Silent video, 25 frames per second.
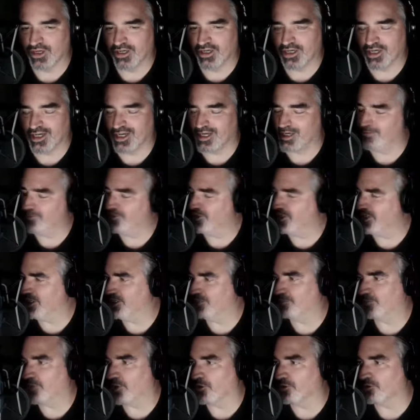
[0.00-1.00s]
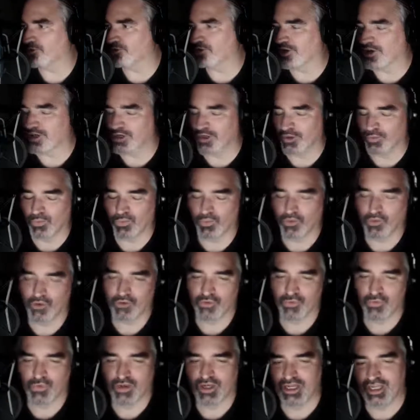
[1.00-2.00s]
I am the Persec
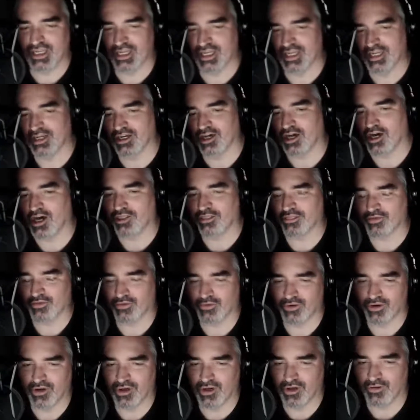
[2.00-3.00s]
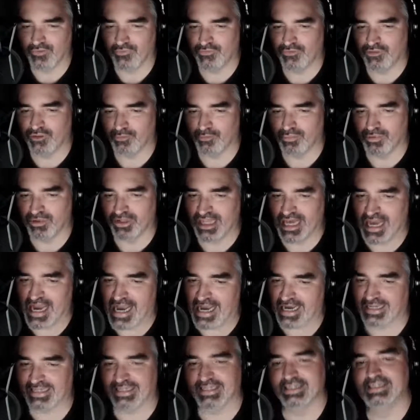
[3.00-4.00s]
Award-winning author of The
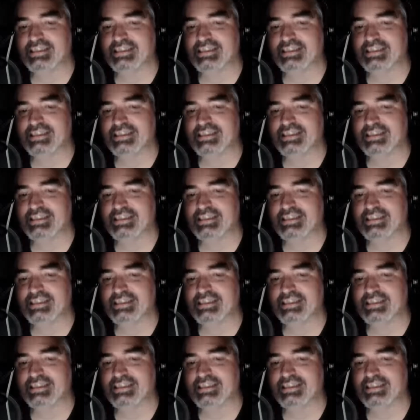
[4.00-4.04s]
Black.